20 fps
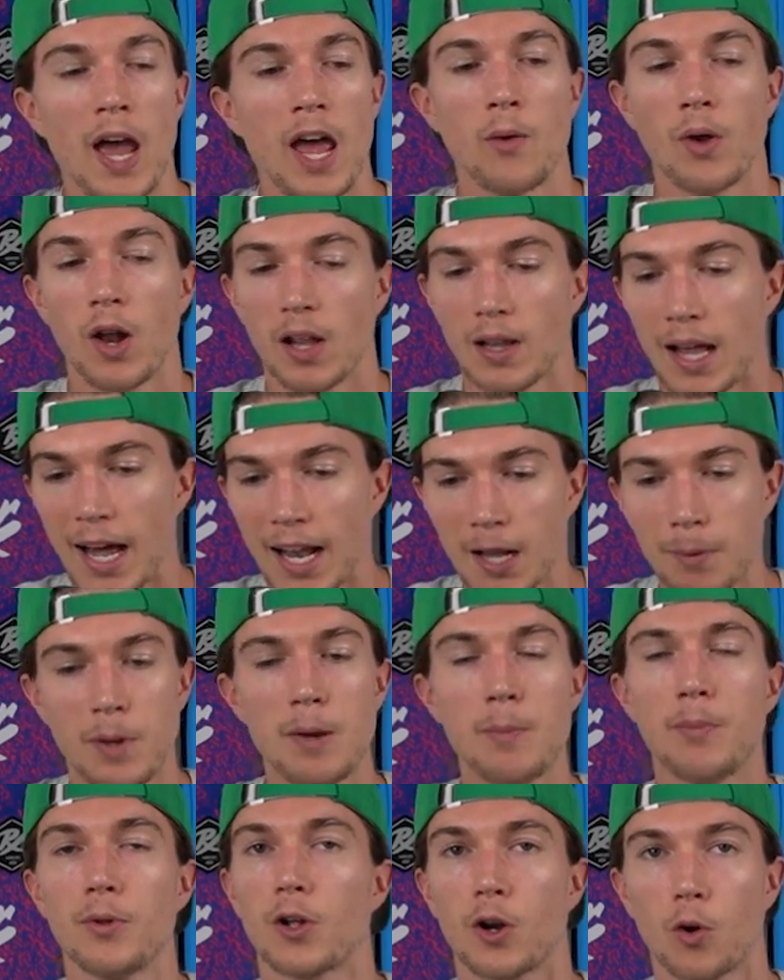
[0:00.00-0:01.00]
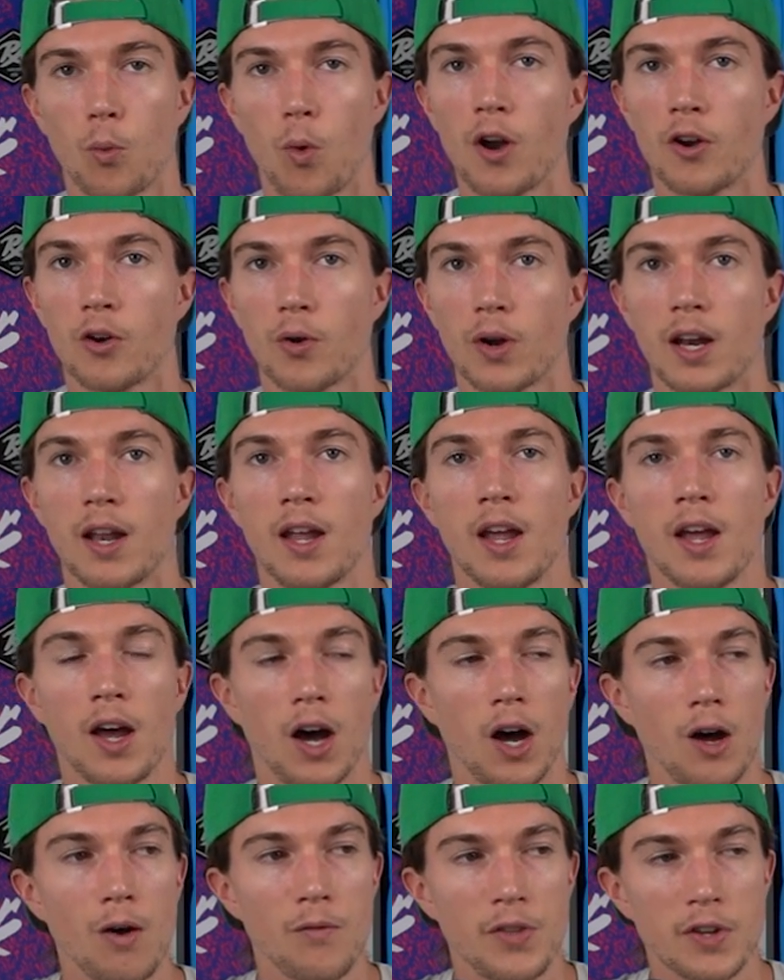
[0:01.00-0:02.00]
and a lot of people are wondering
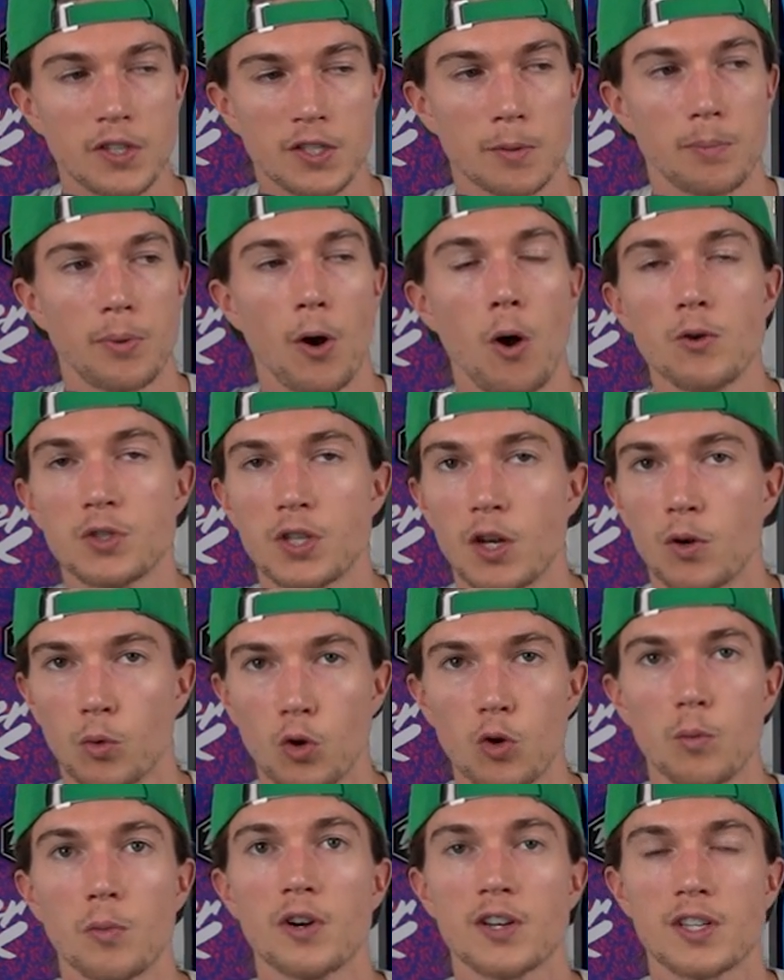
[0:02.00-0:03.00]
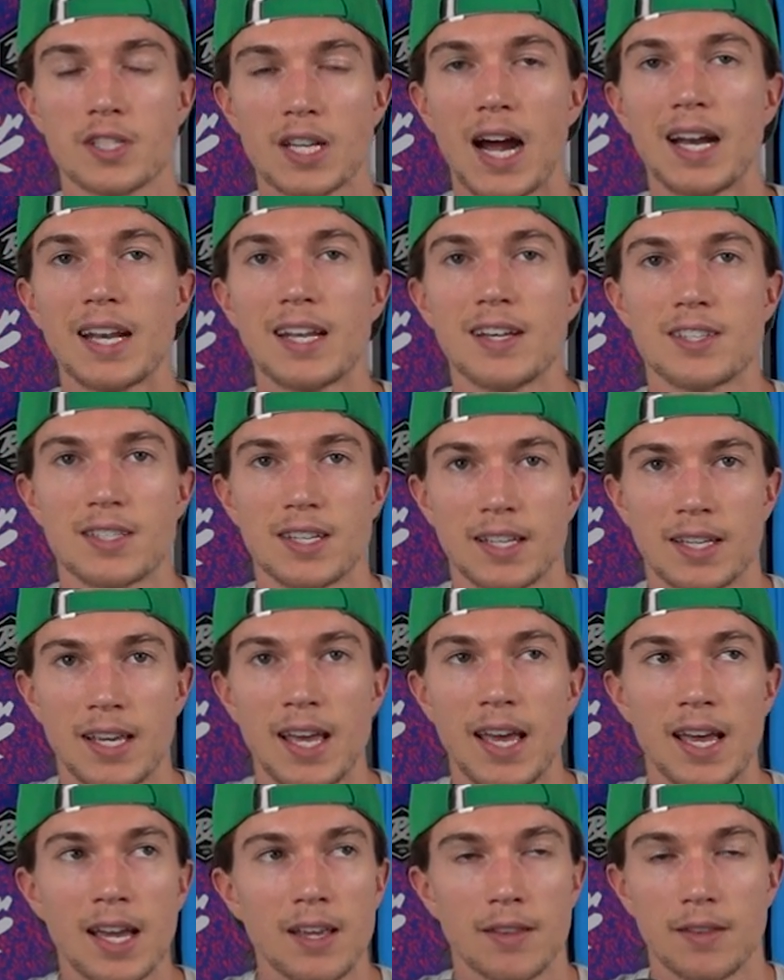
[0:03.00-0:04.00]
of the supposed rumored signings to
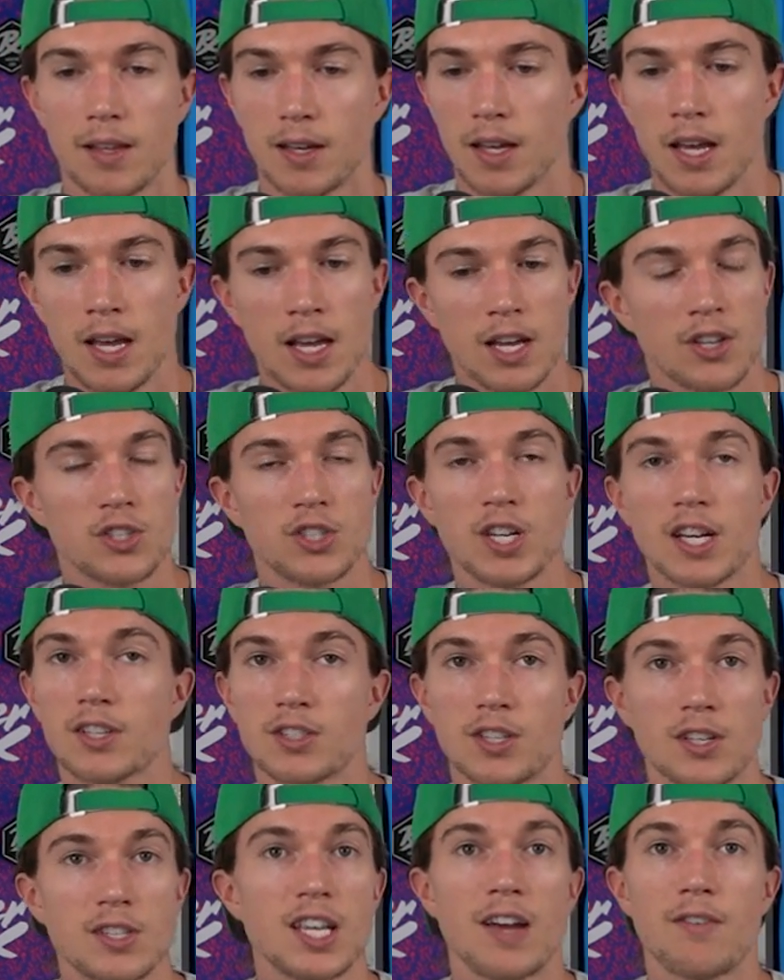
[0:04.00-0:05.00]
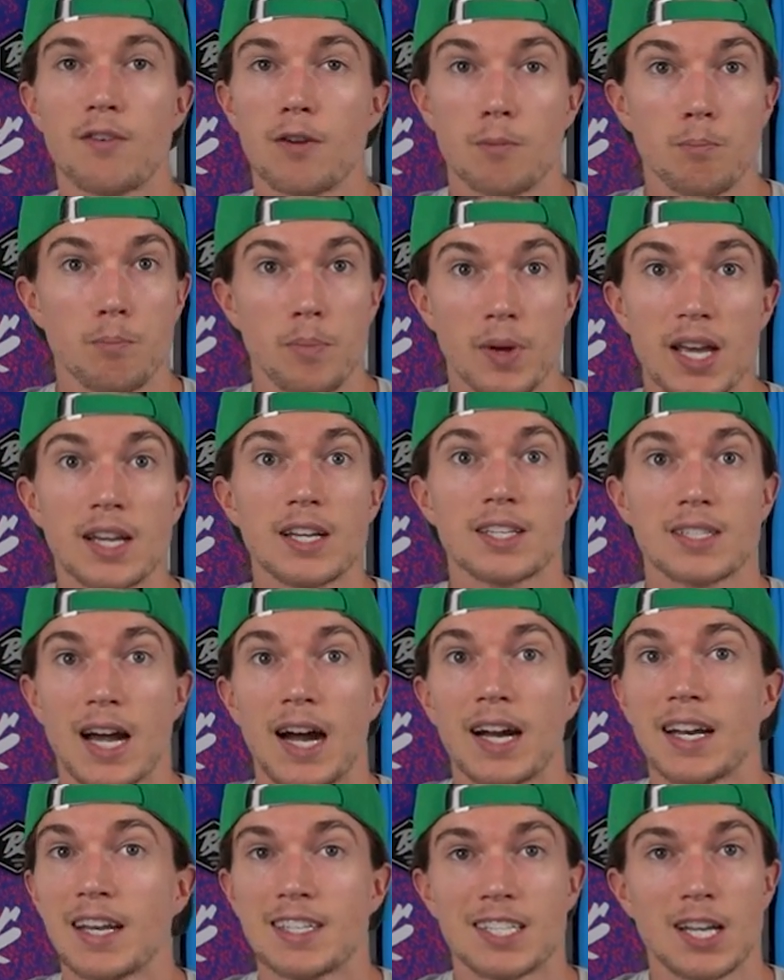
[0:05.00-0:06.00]
kick, the six to seven big
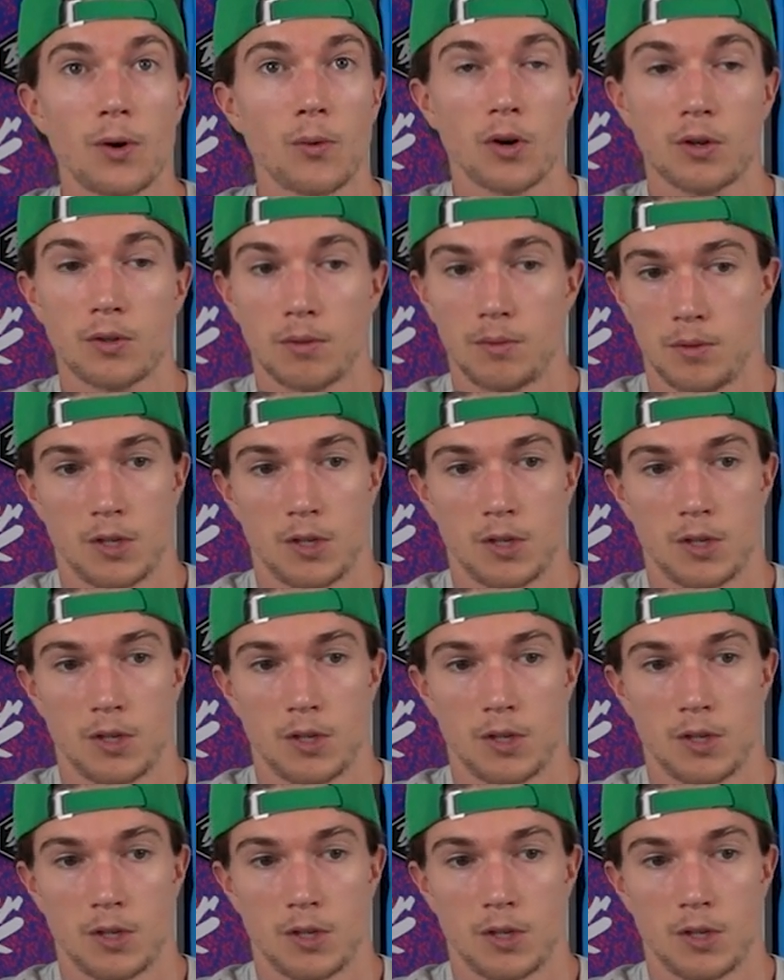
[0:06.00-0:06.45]
signings that were